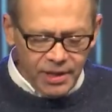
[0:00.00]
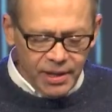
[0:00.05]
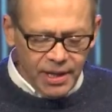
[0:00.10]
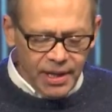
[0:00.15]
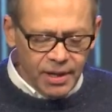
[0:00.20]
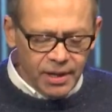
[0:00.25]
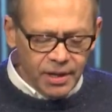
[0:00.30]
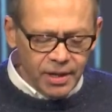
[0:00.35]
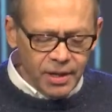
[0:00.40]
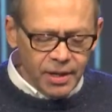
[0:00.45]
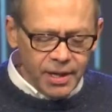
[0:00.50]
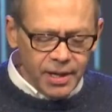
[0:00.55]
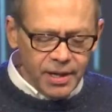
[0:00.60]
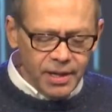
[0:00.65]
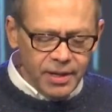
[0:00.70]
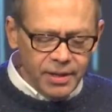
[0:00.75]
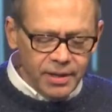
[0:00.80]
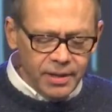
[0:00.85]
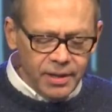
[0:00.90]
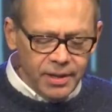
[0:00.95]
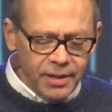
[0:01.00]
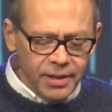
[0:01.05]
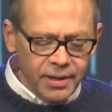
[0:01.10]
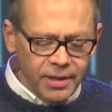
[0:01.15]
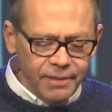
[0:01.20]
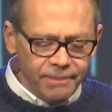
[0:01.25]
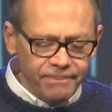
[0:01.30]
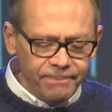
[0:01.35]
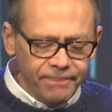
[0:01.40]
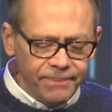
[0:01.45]
And,
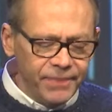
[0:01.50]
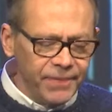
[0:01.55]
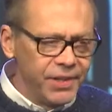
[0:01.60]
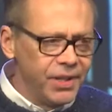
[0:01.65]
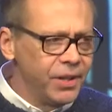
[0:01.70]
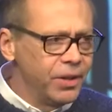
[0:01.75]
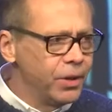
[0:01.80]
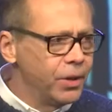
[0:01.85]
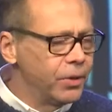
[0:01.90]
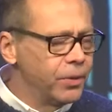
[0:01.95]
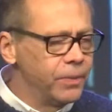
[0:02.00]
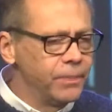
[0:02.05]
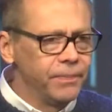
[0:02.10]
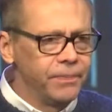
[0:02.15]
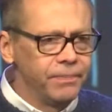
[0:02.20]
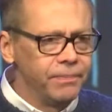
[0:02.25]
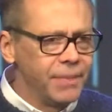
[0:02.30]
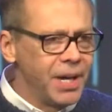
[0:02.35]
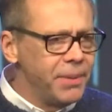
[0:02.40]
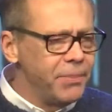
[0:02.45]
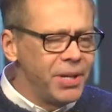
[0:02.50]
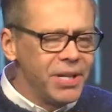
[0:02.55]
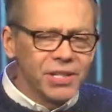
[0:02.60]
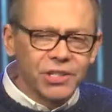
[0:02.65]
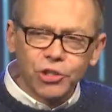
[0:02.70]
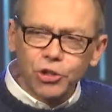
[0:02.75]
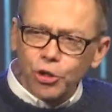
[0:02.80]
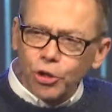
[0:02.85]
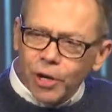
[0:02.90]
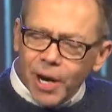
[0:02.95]
you know, maybe
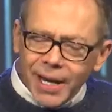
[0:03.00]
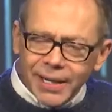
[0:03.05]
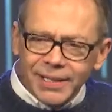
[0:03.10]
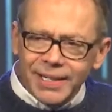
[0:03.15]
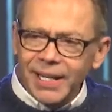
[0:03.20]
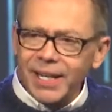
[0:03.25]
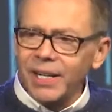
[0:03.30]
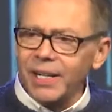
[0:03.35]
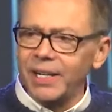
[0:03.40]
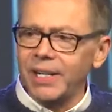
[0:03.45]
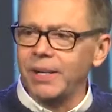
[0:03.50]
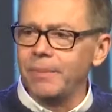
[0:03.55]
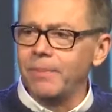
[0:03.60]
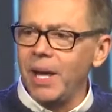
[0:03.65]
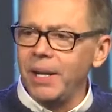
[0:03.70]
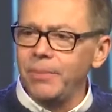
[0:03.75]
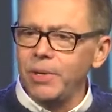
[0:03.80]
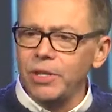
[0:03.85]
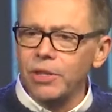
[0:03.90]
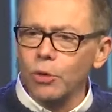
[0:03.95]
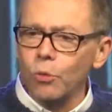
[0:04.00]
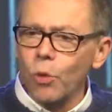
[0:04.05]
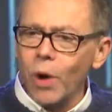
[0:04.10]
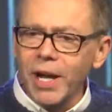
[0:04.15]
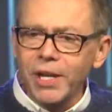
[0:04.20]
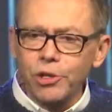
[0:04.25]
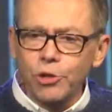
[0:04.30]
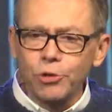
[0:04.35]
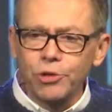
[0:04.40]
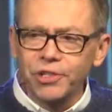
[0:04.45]
it's your identity. Maybe the
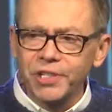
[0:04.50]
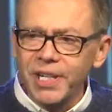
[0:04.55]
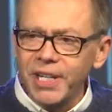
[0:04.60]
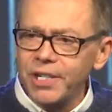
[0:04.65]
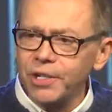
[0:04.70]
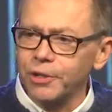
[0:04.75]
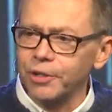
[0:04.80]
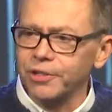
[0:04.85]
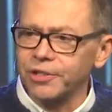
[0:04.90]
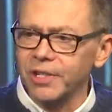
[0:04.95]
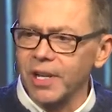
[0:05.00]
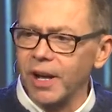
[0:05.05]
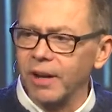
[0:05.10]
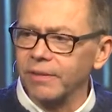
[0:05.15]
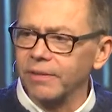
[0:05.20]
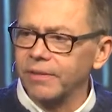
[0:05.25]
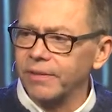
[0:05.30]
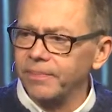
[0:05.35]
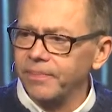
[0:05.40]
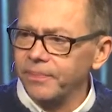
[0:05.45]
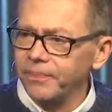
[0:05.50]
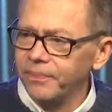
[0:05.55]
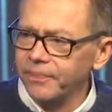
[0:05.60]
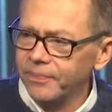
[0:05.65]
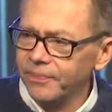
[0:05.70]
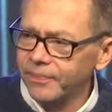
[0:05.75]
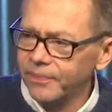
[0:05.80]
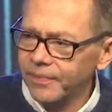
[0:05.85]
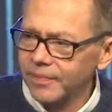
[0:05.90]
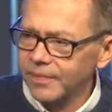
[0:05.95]
way you see yourself.
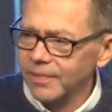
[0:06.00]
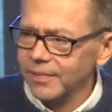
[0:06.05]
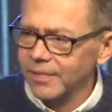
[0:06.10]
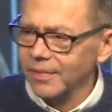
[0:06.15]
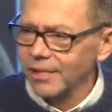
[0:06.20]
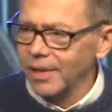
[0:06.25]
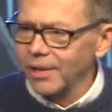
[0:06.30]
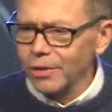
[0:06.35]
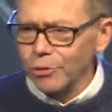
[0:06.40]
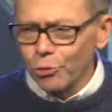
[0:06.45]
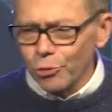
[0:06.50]
Heard